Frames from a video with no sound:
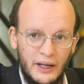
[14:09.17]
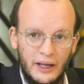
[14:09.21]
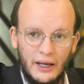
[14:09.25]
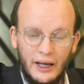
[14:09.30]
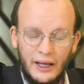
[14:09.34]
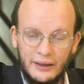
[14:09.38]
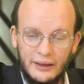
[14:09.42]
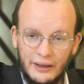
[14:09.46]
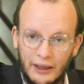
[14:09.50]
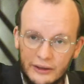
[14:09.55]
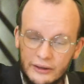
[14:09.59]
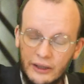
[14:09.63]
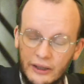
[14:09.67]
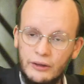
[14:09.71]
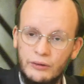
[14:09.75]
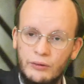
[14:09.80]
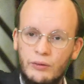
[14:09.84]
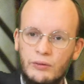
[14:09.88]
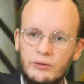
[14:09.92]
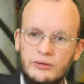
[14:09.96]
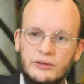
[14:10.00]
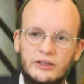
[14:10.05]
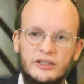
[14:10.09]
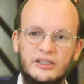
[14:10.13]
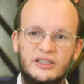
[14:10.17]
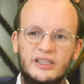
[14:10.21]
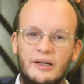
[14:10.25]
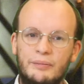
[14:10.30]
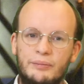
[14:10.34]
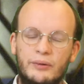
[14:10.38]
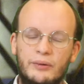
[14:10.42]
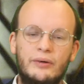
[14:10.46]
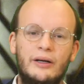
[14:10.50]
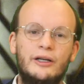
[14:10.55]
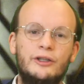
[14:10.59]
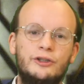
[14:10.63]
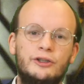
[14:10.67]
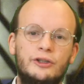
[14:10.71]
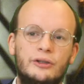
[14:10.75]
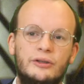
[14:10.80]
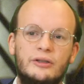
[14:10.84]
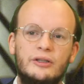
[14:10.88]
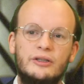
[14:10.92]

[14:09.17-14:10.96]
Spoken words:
and that they cause a separation.